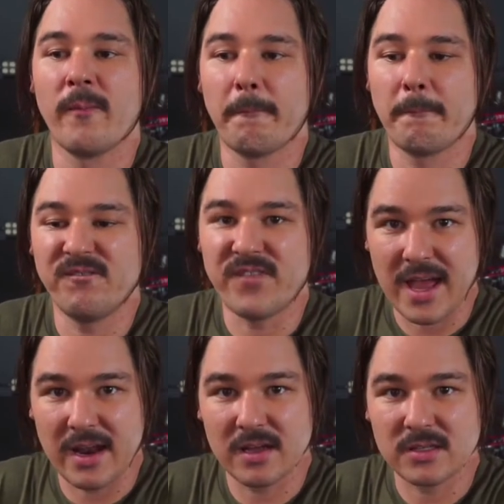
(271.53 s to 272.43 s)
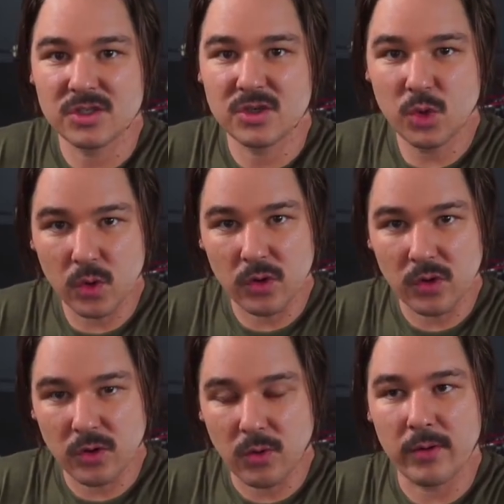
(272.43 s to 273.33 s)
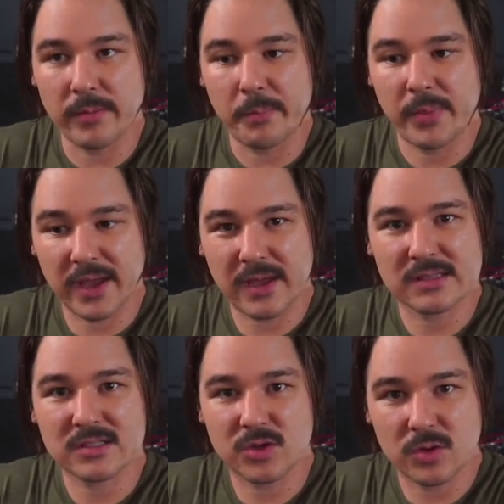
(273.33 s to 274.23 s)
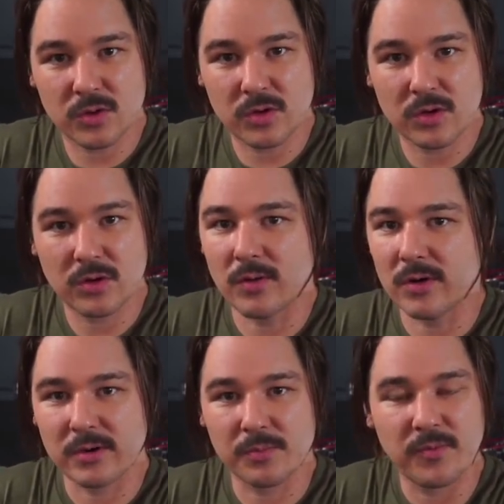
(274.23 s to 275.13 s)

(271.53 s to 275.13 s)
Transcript: vet a school, or pick a school, or